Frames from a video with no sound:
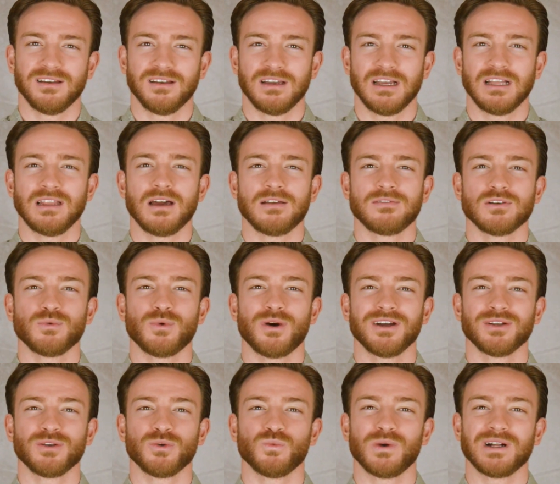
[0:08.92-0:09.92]
Hello
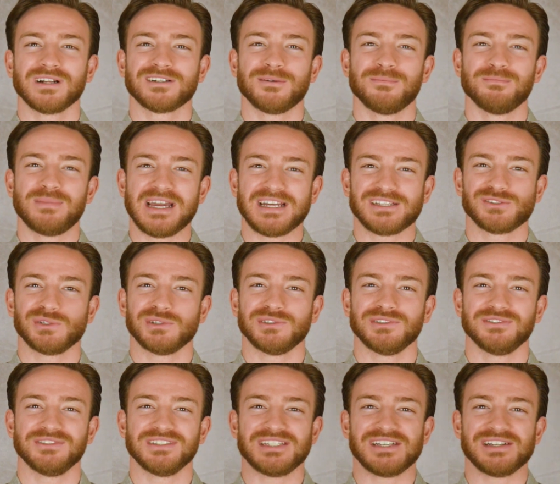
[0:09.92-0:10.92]
everyone, welcome back to a
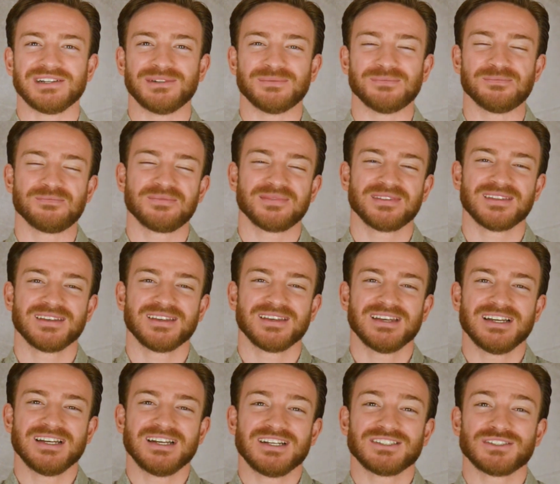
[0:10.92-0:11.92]
new video.
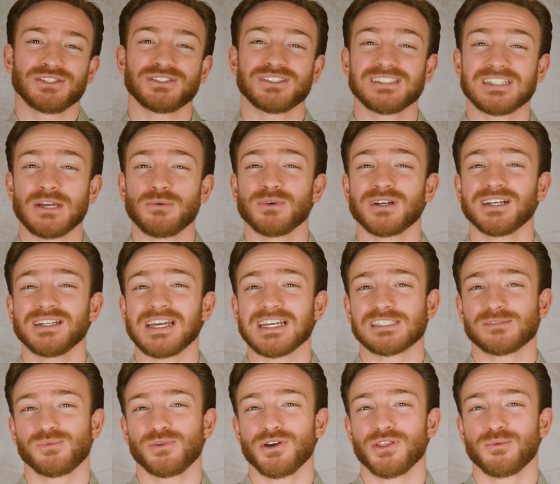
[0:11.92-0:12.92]
So today we're going to
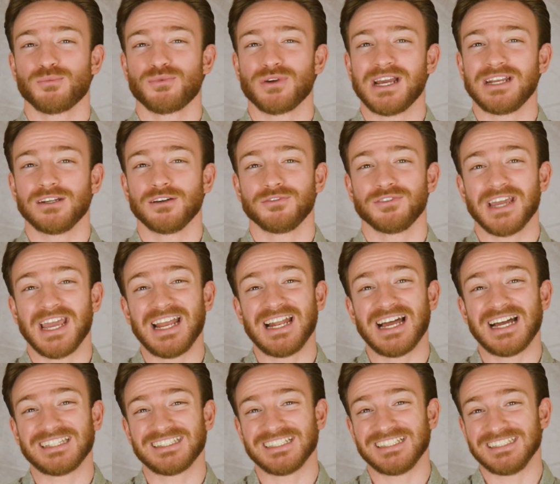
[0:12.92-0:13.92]
explore the brand of L
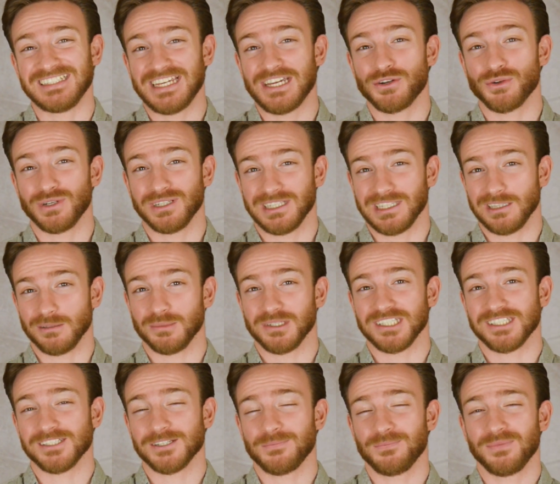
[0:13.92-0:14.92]
Ateliero a little
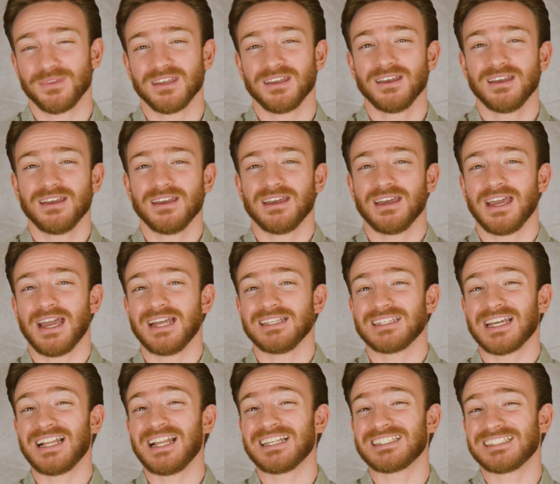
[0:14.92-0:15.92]
bit.
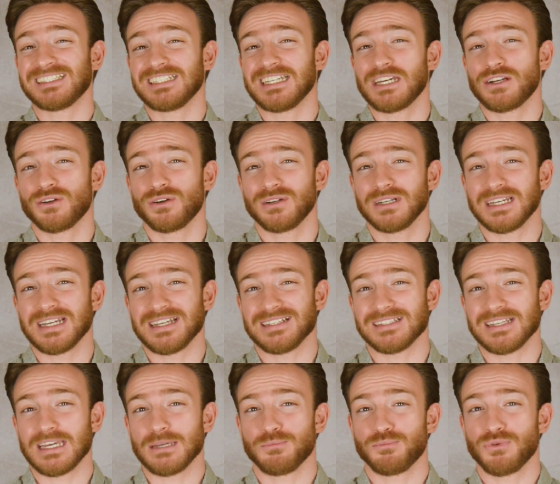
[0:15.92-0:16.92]
And L Ateliero
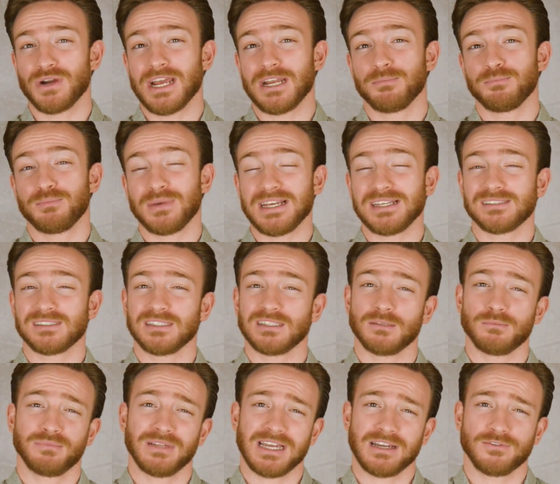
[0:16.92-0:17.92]
is a brand based in the
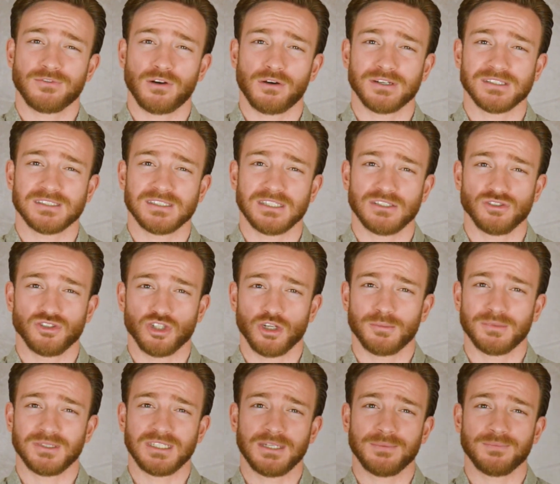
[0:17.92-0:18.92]
Black Forest here in
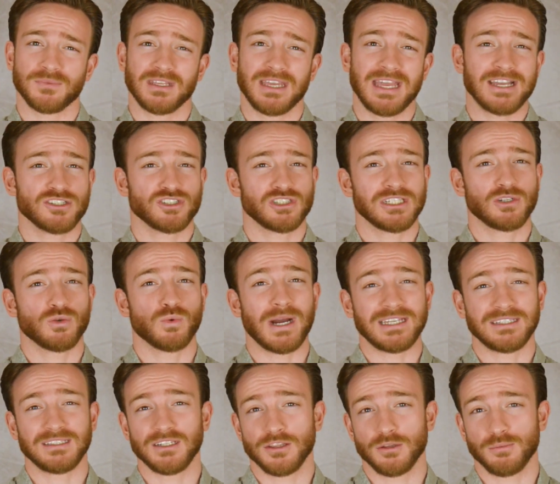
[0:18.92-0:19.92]
Germany, actually
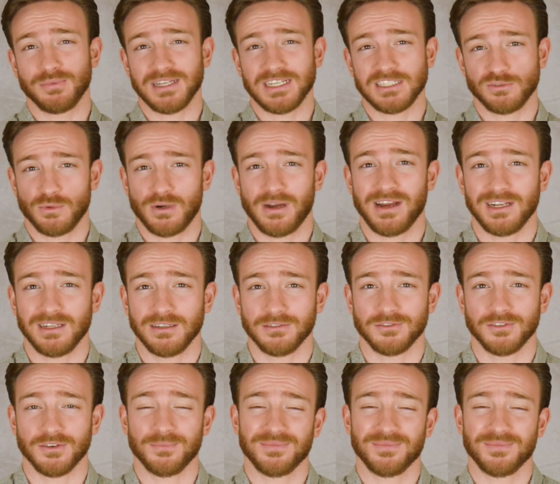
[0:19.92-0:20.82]
quite near the place where I live.